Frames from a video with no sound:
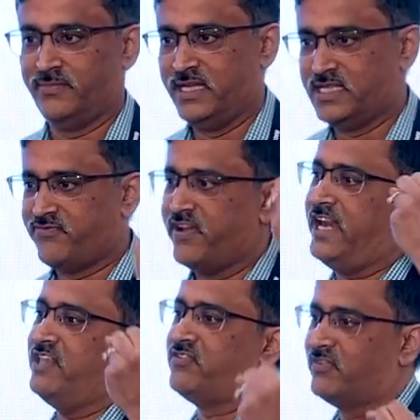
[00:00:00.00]
It's
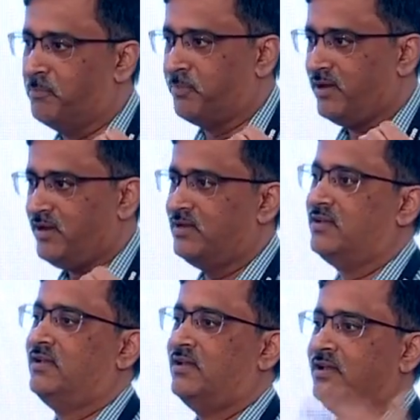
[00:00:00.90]
very simple,
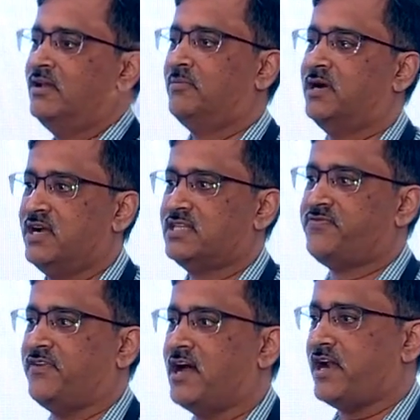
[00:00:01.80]
but it is
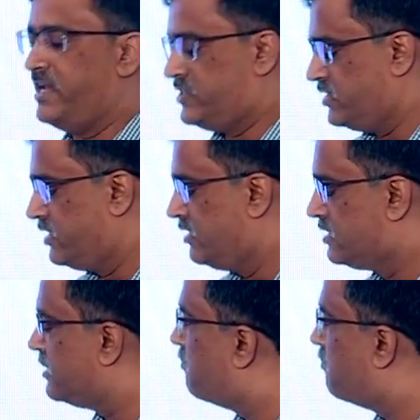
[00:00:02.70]
far reaching in its